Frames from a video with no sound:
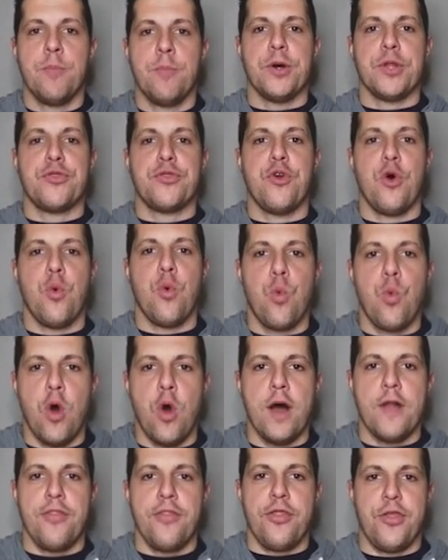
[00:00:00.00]
But the
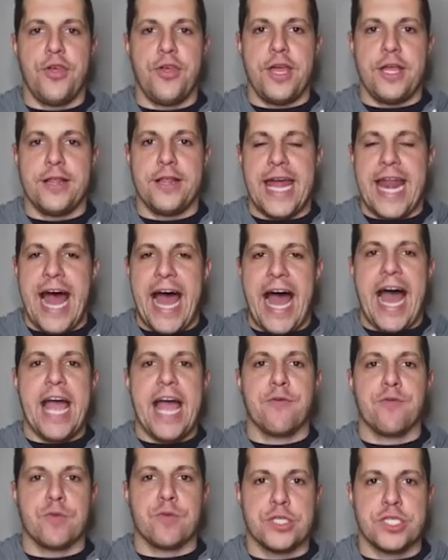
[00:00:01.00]
one thing that
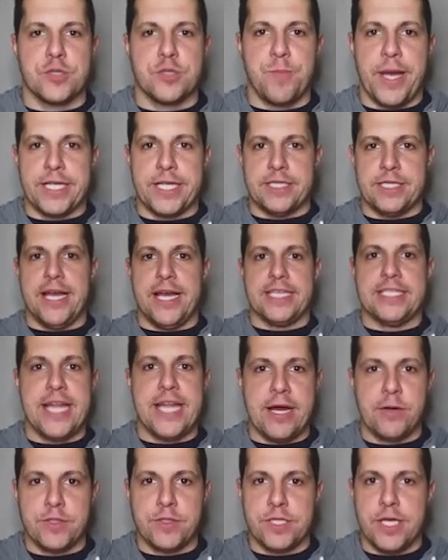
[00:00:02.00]
I respected as an
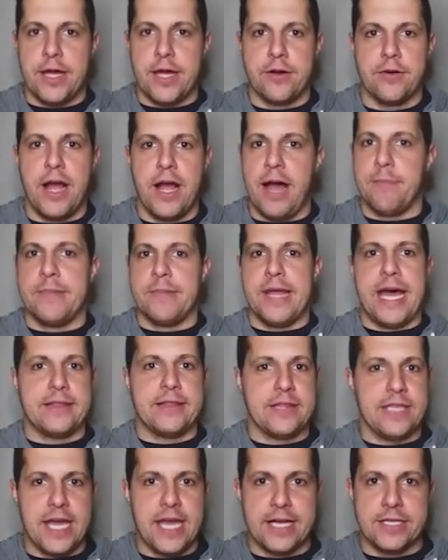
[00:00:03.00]
outsider, I'm
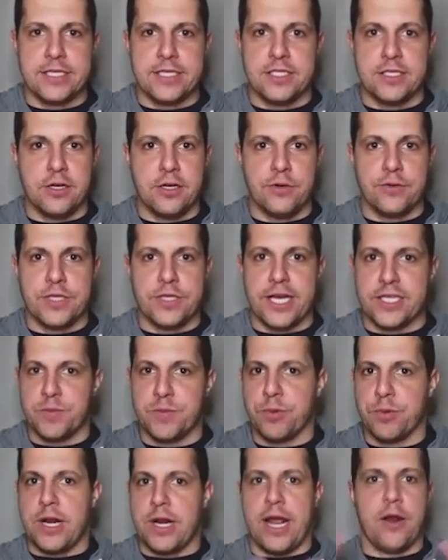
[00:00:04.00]
not the X's and O's expert.